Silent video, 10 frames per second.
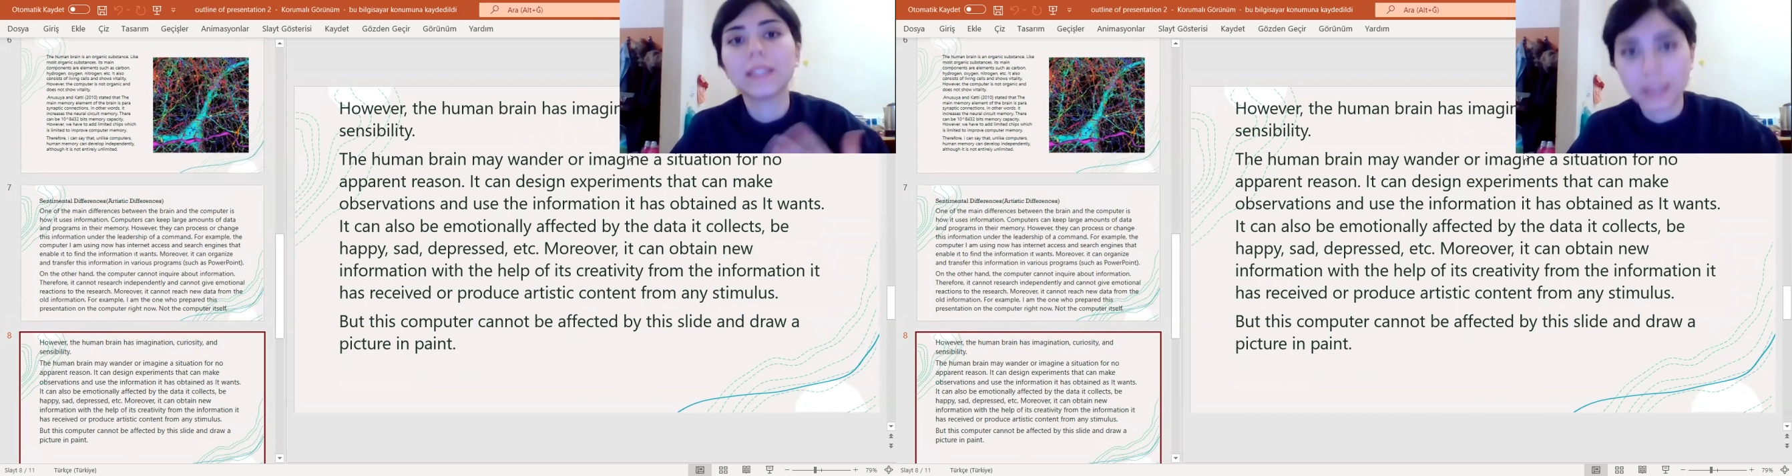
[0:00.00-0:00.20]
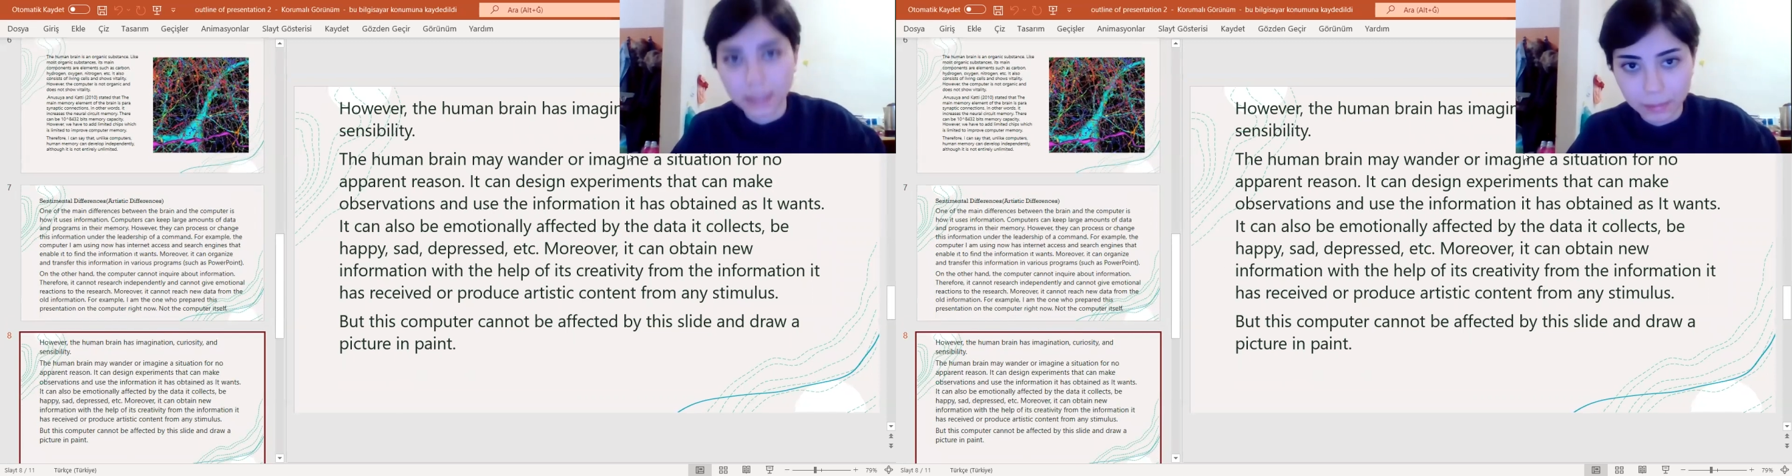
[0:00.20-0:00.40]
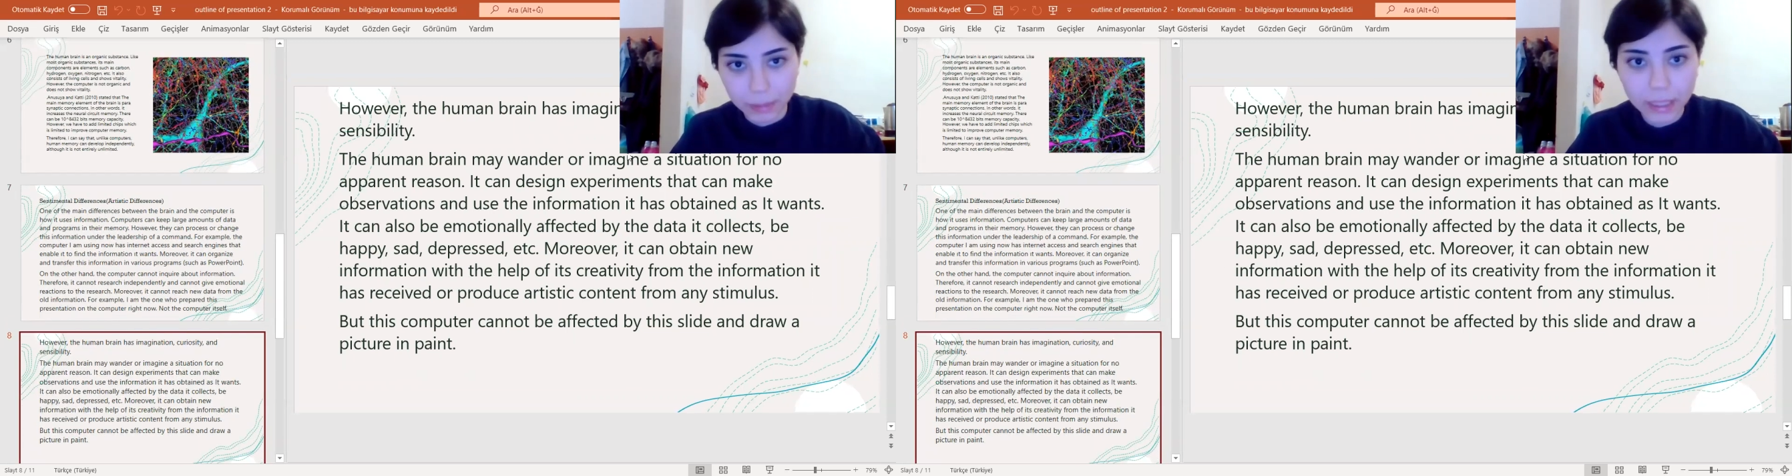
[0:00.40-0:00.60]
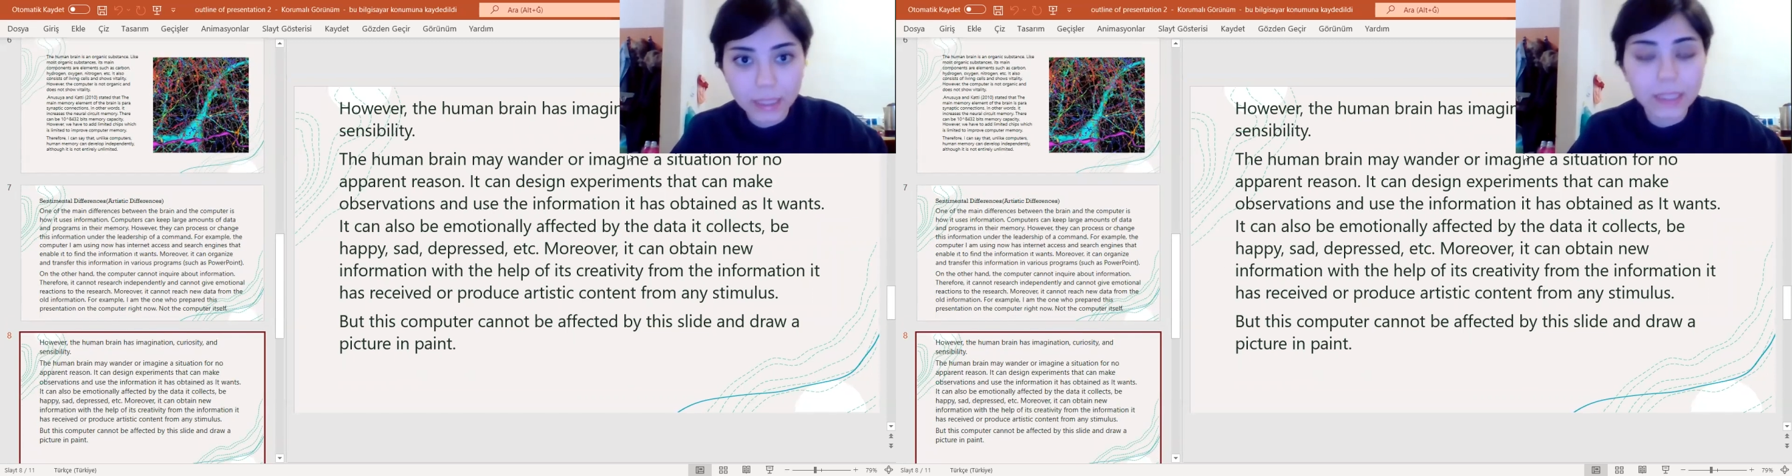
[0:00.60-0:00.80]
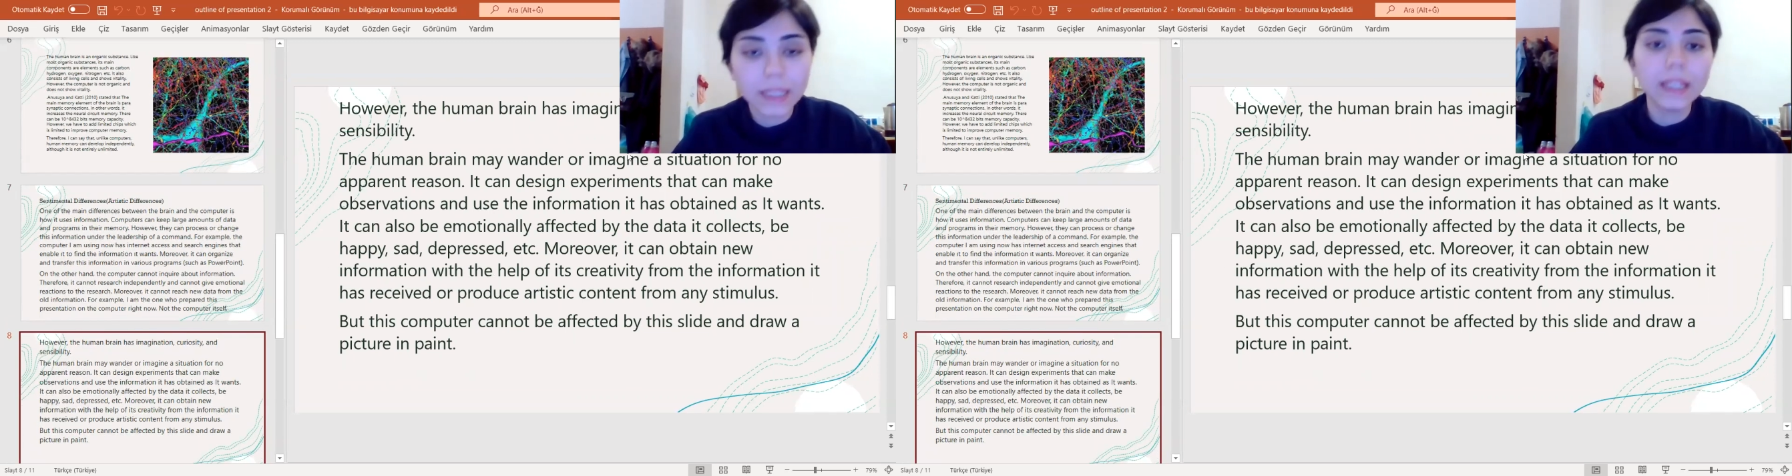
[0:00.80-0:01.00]

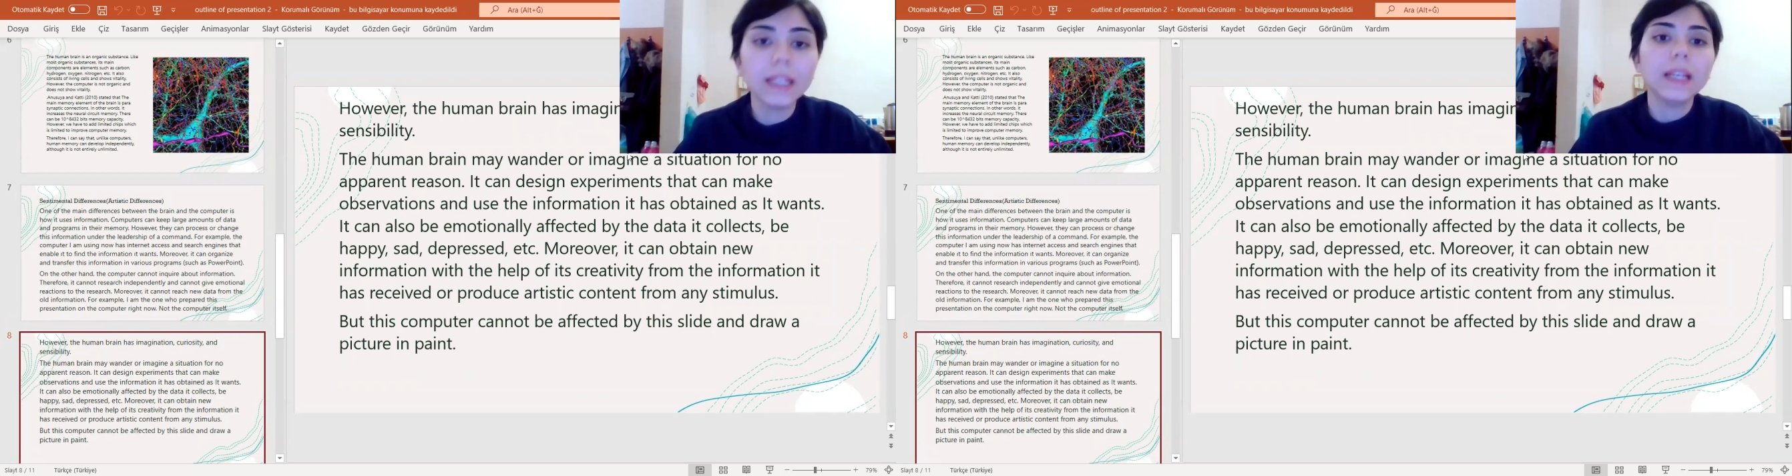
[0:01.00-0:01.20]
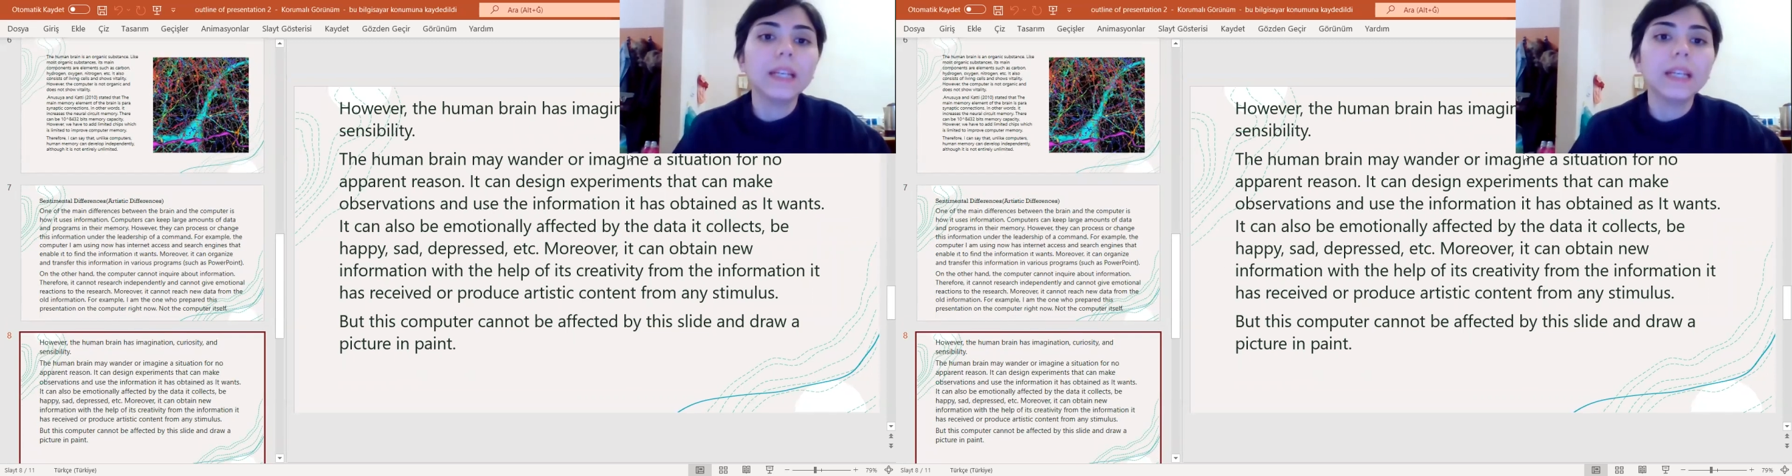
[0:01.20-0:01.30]
sensibility.